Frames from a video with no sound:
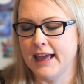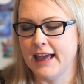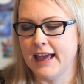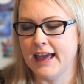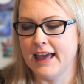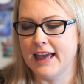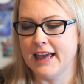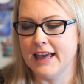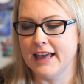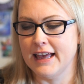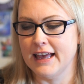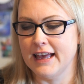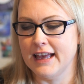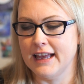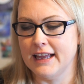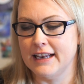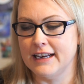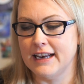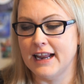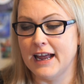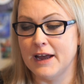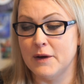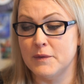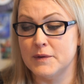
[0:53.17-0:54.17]

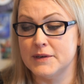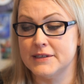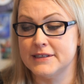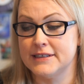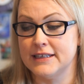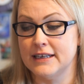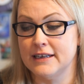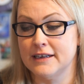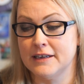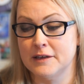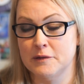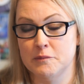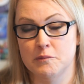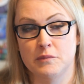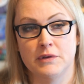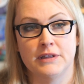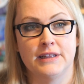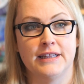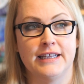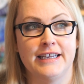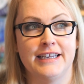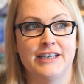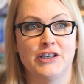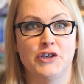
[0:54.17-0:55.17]
and I was a
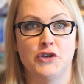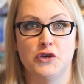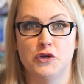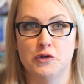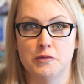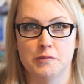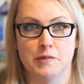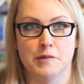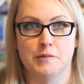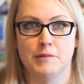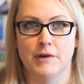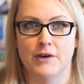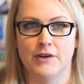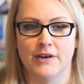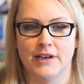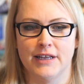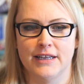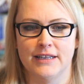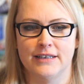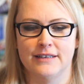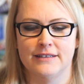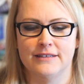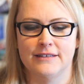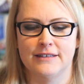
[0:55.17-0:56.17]
complete noob about
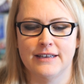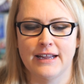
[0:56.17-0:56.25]
it.